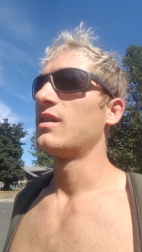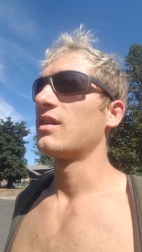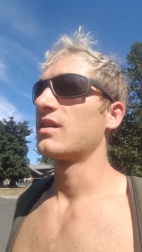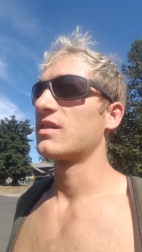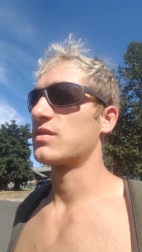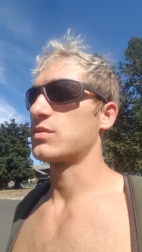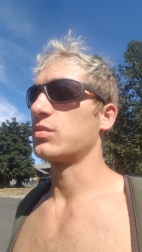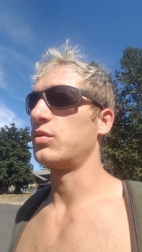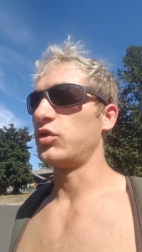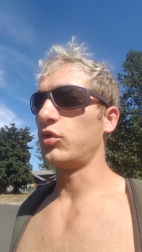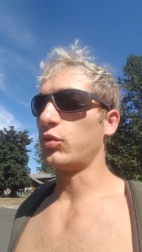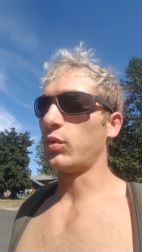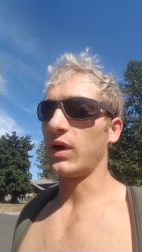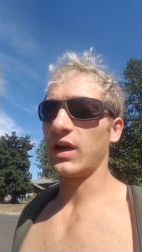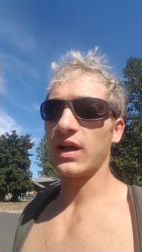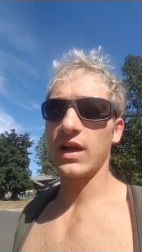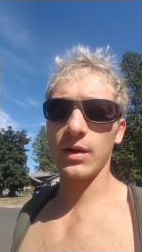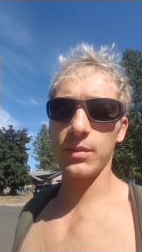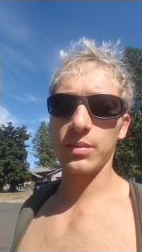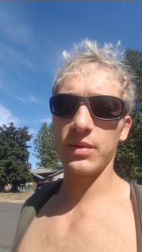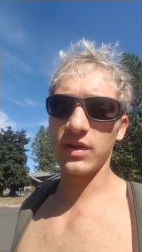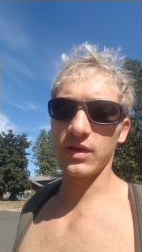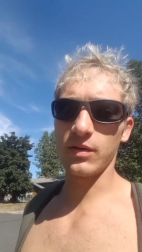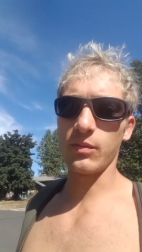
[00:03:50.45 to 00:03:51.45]
Because when you wake
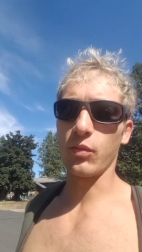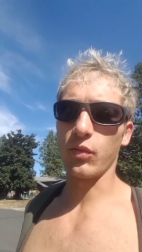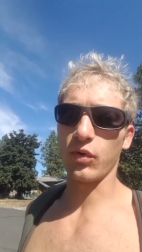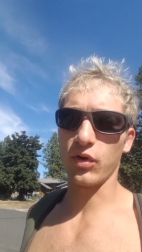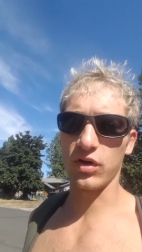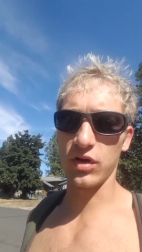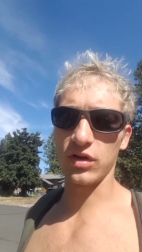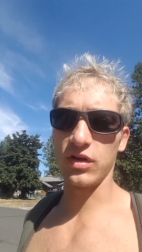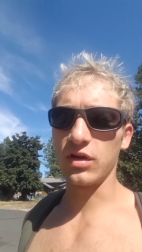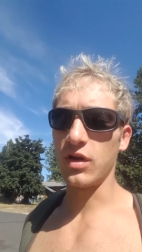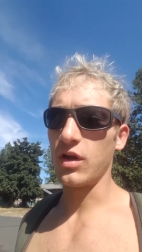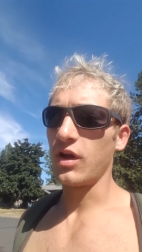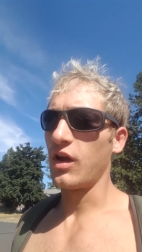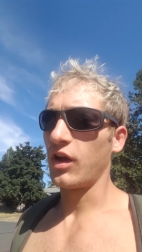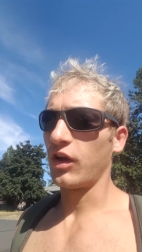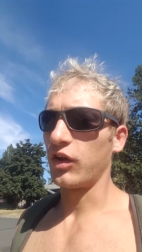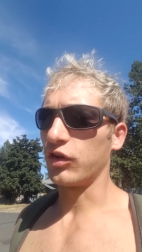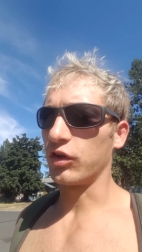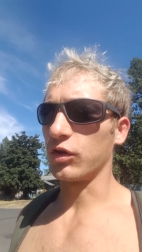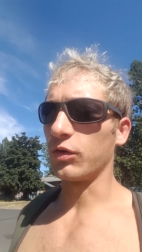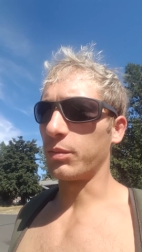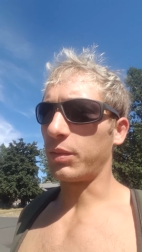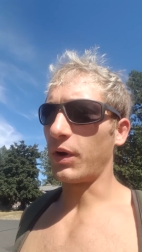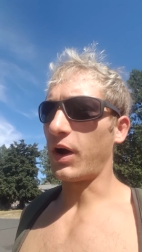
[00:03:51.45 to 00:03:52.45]
up in the morning,
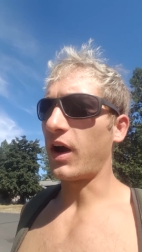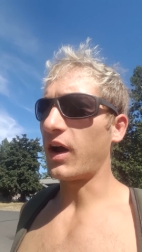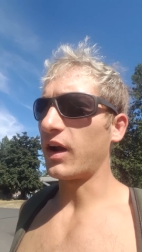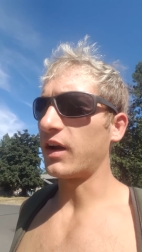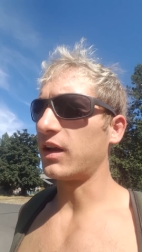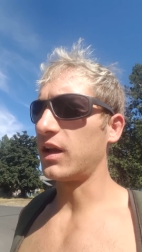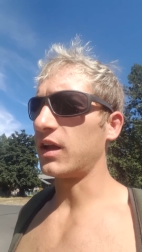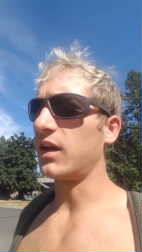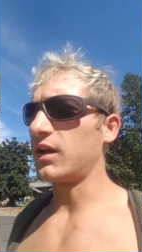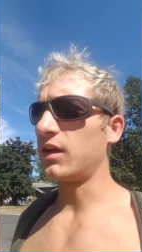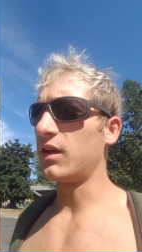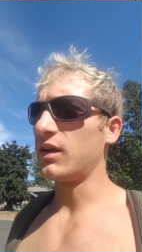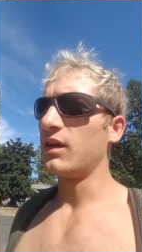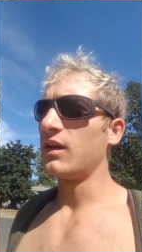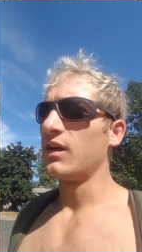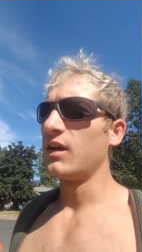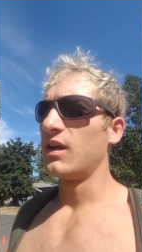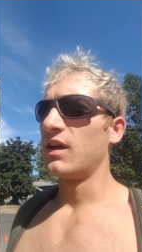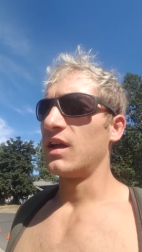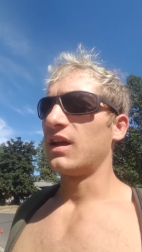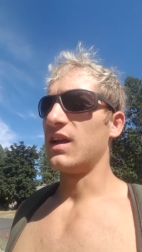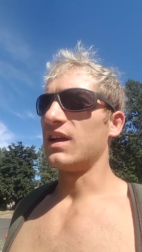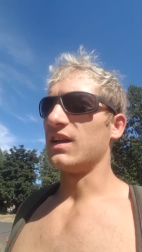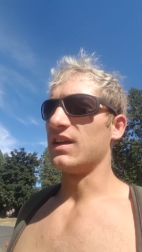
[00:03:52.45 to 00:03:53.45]
your body
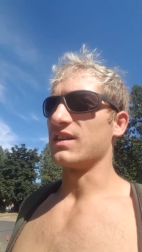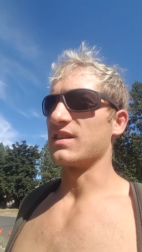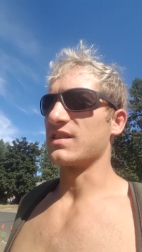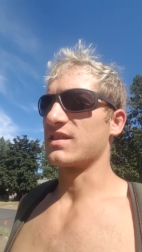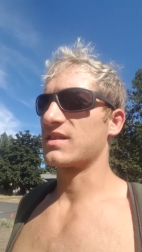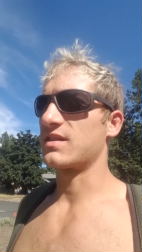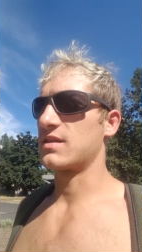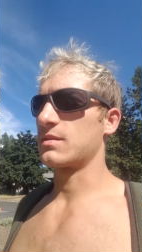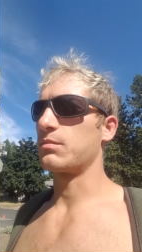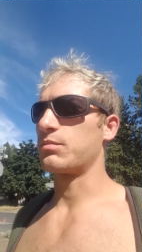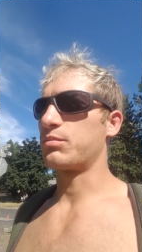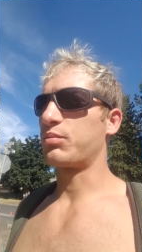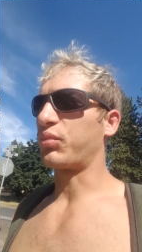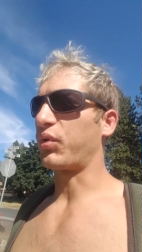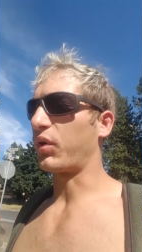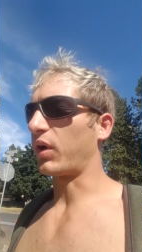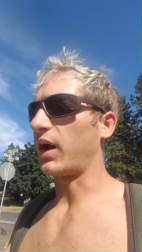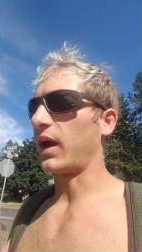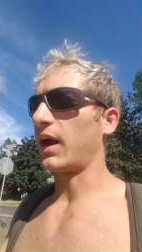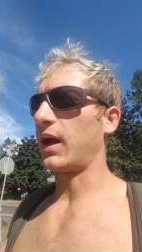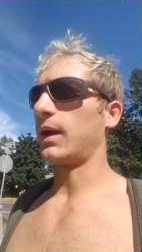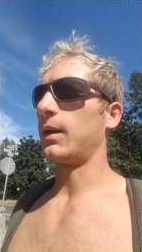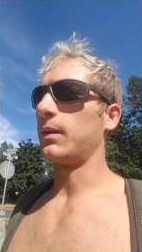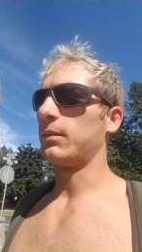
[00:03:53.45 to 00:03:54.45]
is
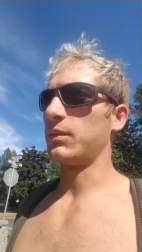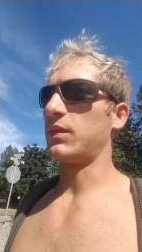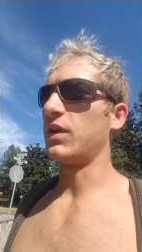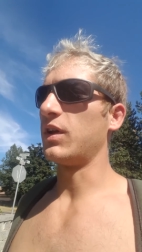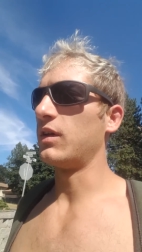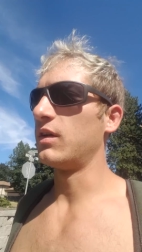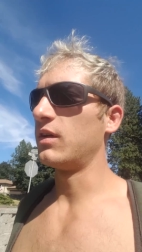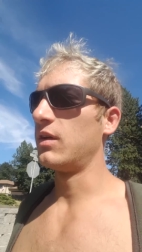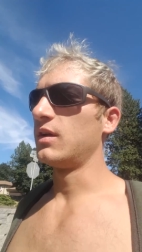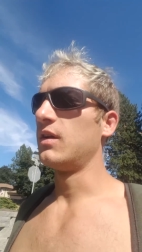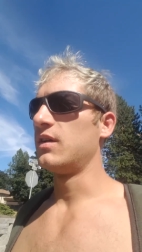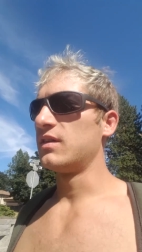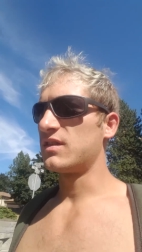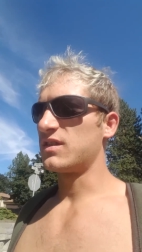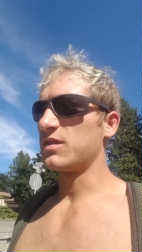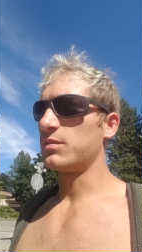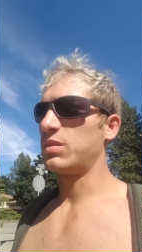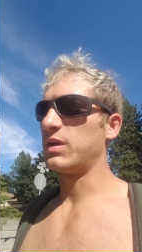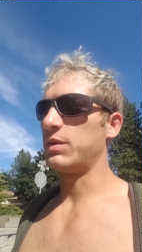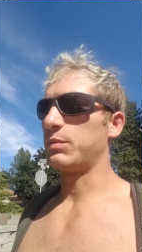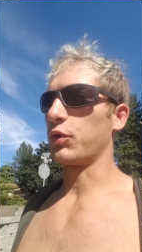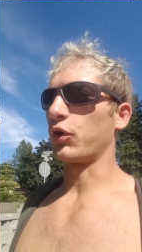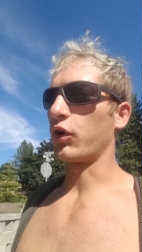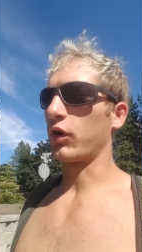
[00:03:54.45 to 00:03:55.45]
primed to
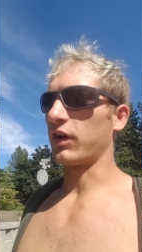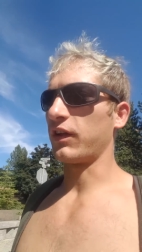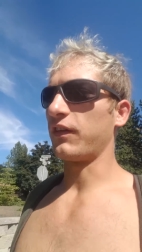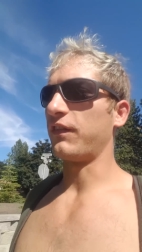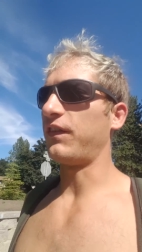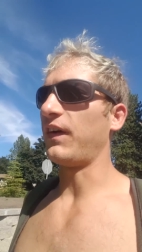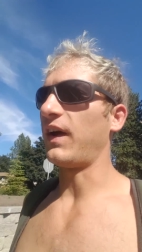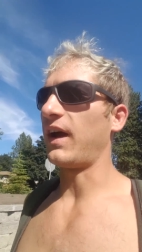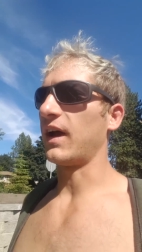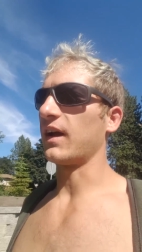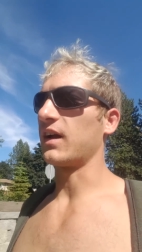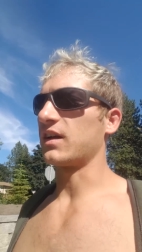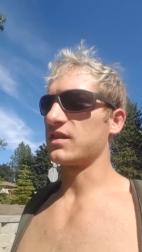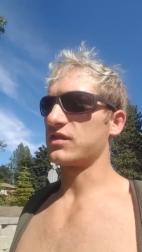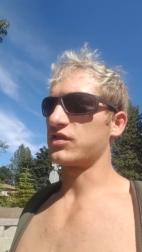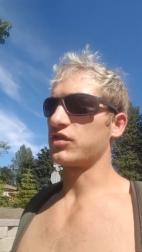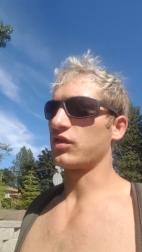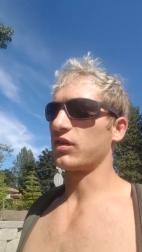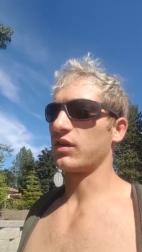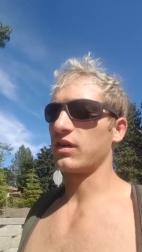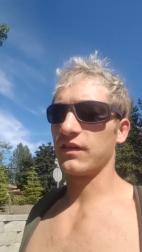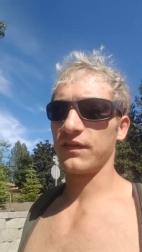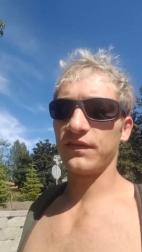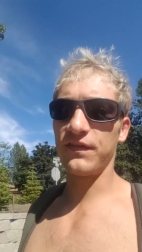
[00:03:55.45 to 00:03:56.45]
be burning fat, because
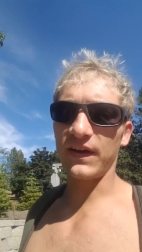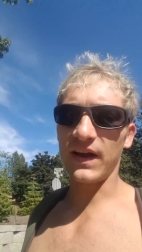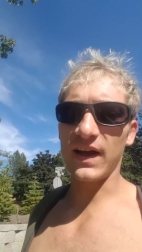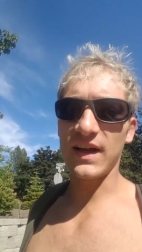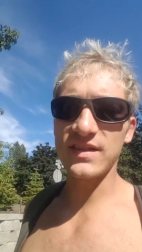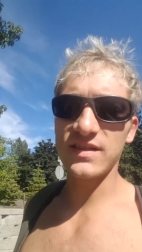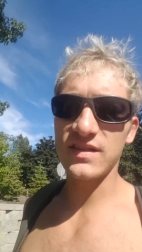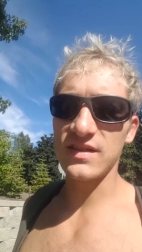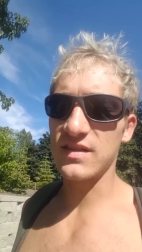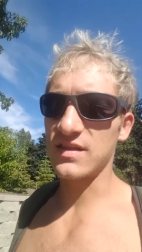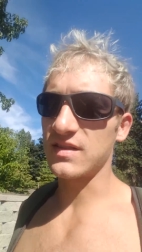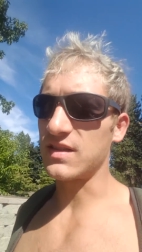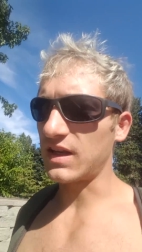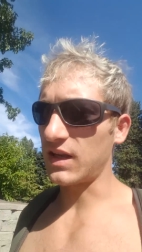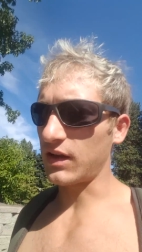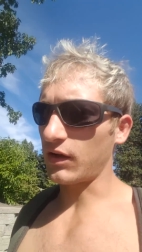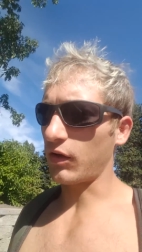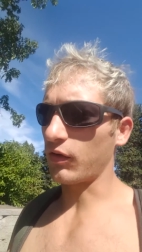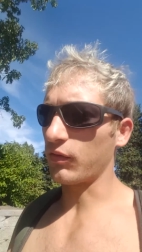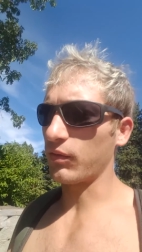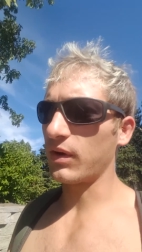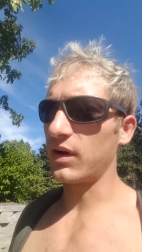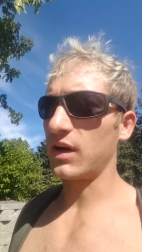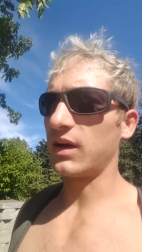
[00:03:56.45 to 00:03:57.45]
you're in a fasted state
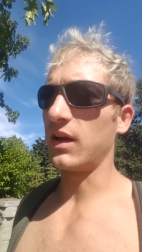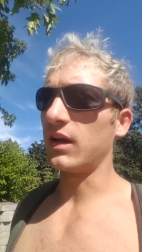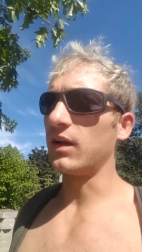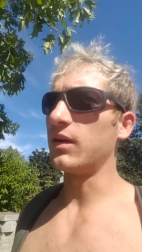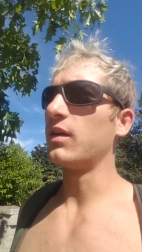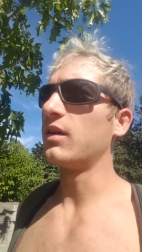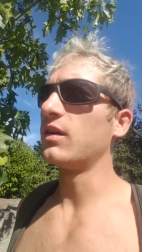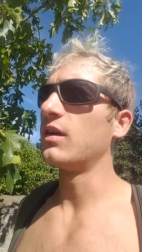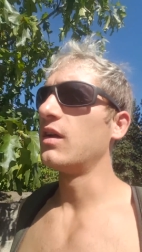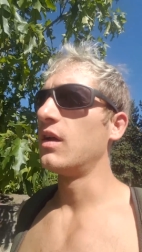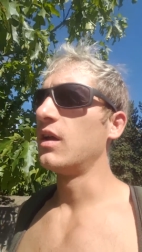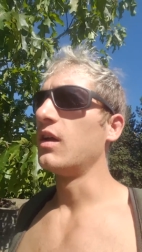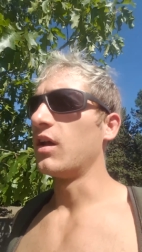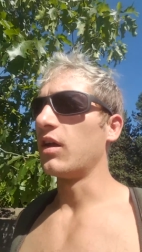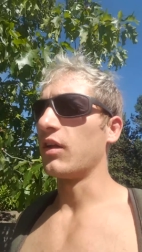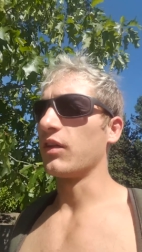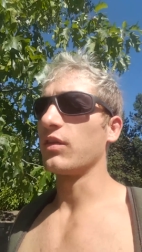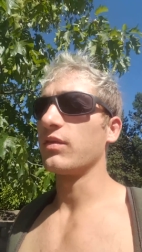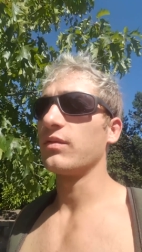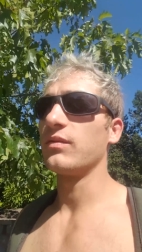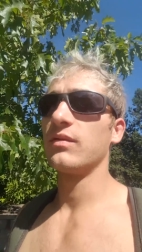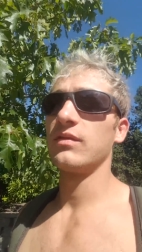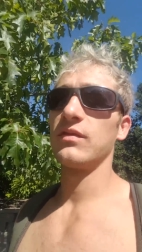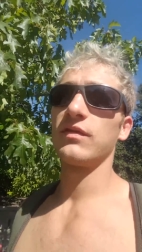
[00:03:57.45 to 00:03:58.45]
already
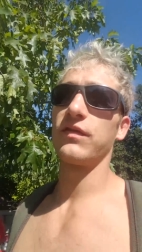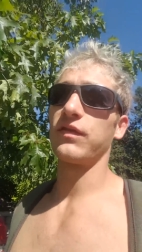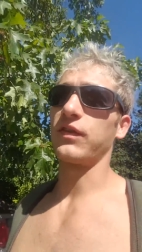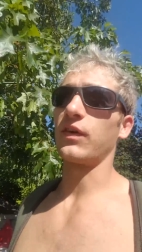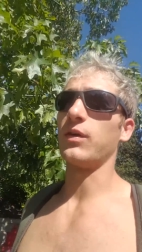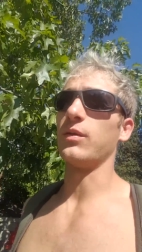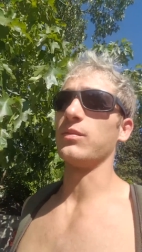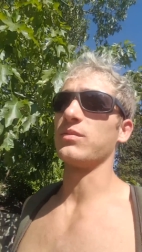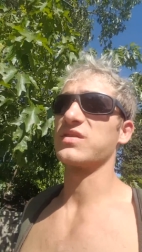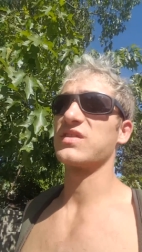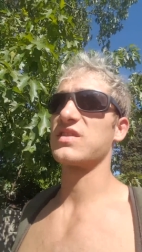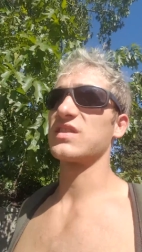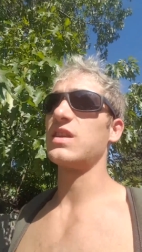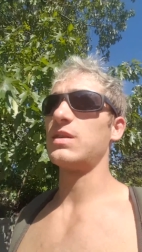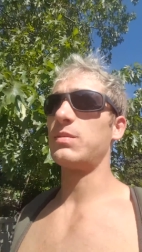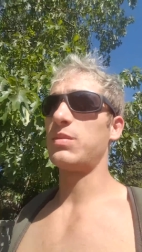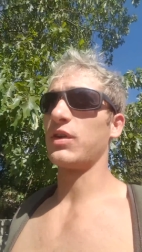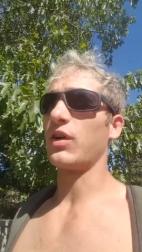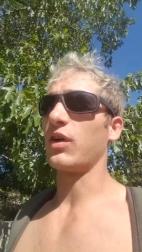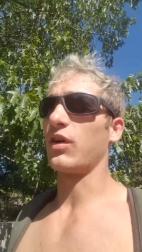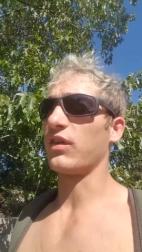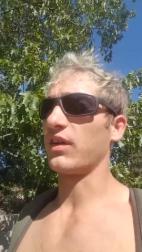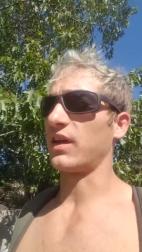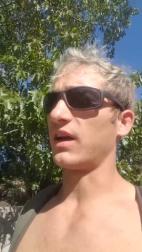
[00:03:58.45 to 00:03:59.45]
from
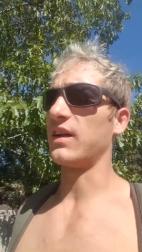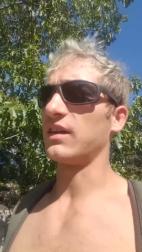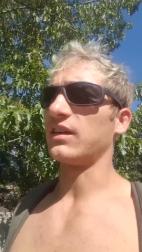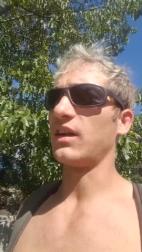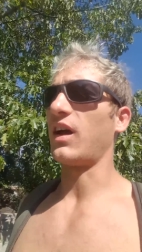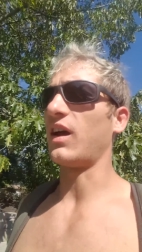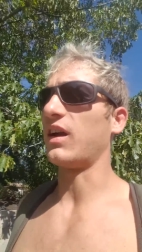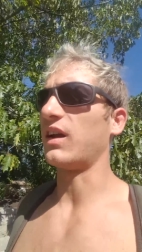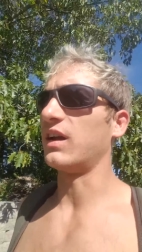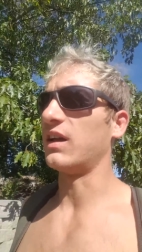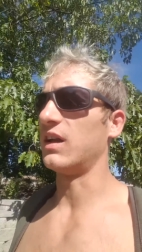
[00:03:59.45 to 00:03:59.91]
sleeping all night, not